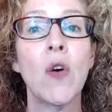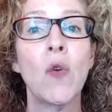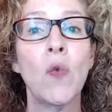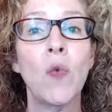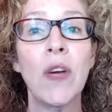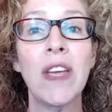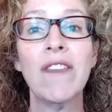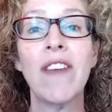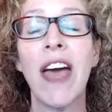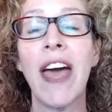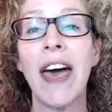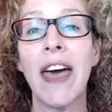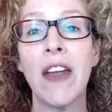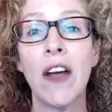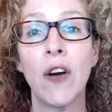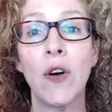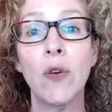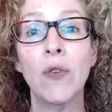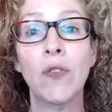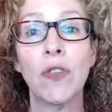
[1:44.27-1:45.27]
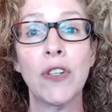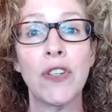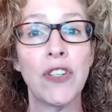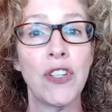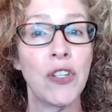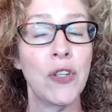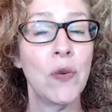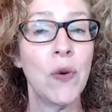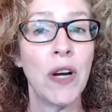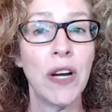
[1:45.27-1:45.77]
We've had over
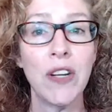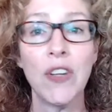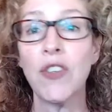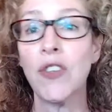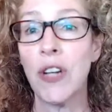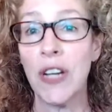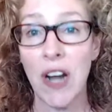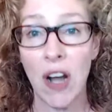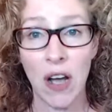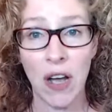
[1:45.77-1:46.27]
200